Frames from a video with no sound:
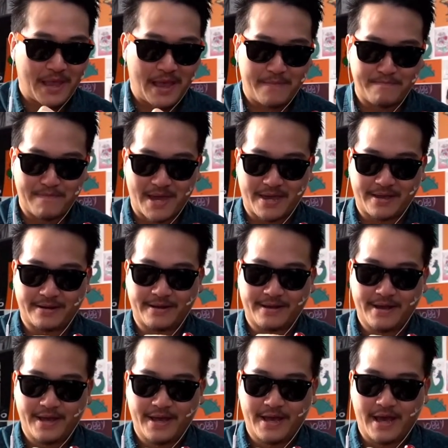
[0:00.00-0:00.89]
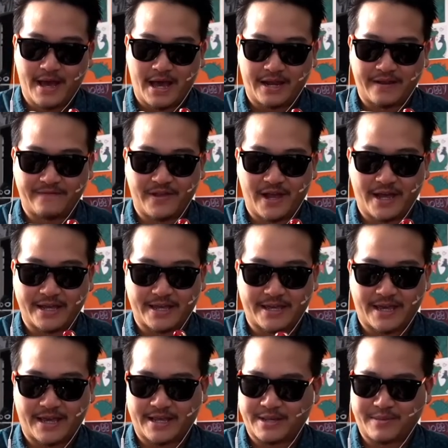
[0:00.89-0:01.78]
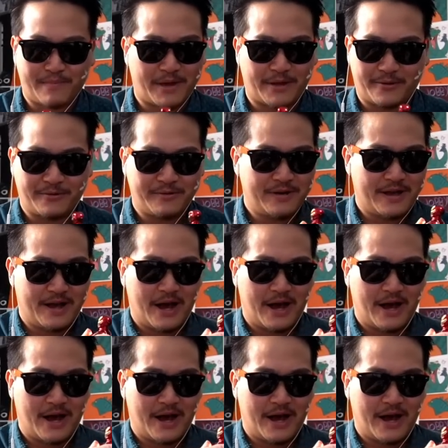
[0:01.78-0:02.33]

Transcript: made out of die-cast metal.